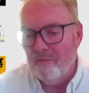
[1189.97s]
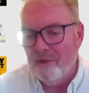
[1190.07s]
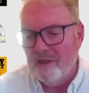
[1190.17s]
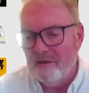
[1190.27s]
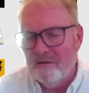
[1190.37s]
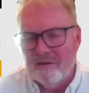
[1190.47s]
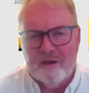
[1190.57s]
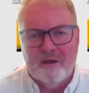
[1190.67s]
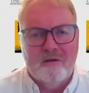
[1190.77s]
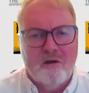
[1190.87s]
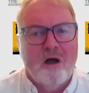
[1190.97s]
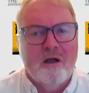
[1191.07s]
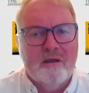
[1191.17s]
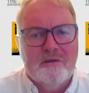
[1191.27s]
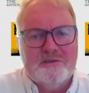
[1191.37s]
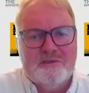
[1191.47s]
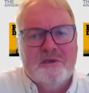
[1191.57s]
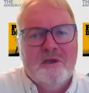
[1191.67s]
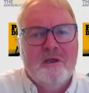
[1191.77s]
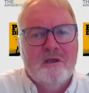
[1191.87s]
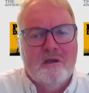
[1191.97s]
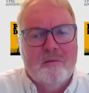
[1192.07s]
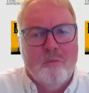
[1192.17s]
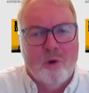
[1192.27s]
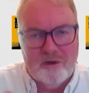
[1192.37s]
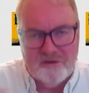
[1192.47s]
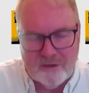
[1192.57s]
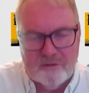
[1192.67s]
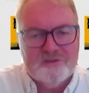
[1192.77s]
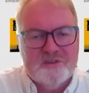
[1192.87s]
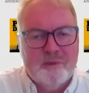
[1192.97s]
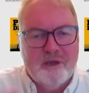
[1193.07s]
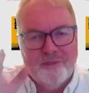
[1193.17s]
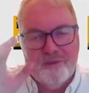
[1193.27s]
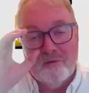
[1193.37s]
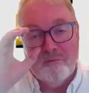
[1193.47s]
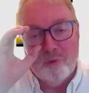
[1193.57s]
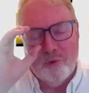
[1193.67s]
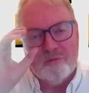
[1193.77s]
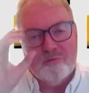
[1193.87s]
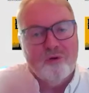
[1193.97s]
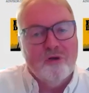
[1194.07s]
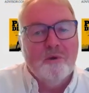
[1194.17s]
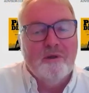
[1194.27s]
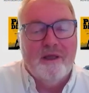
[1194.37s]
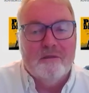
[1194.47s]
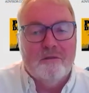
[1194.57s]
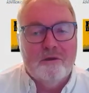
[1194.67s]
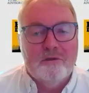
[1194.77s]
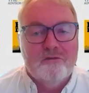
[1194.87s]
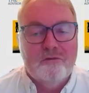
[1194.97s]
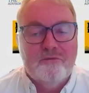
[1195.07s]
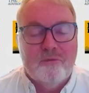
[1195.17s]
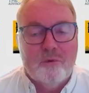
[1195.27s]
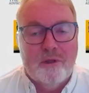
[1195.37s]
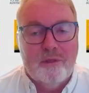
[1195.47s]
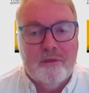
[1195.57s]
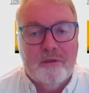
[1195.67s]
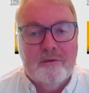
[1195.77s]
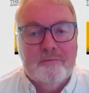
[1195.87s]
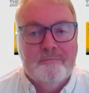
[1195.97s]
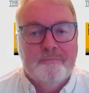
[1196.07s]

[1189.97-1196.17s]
mid August. Mark, tell us about the bullion promo and how long it's good for, you think?